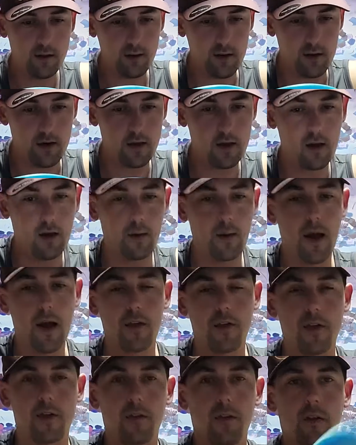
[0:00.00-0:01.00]
Neo
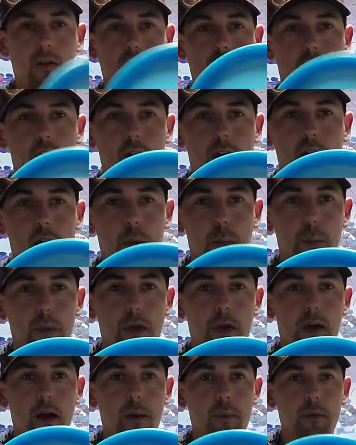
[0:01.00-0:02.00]
Essence. This thing got
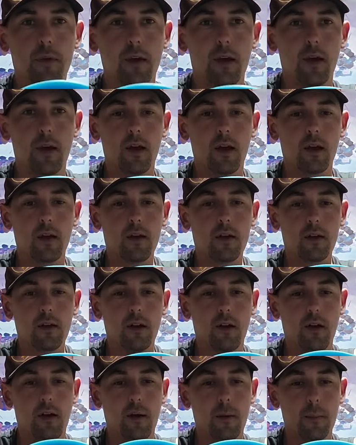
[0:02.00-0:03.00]
beat up today.
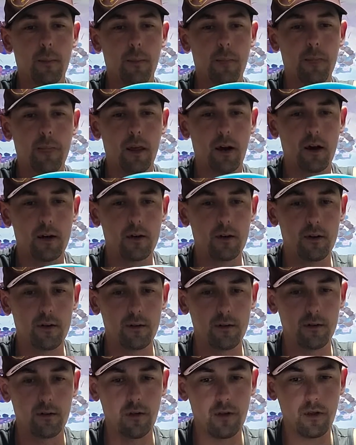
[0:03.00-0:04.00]

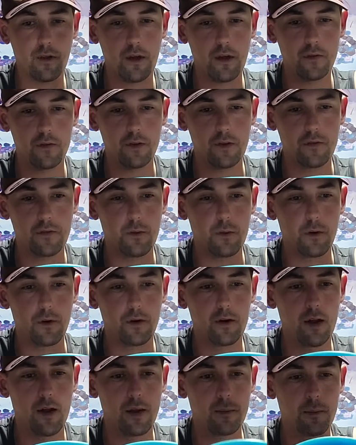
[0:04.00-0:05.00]
174
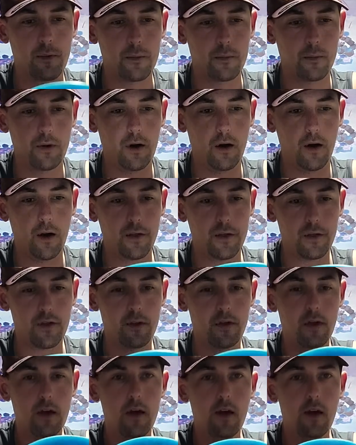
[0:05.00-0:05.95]
grams embossed.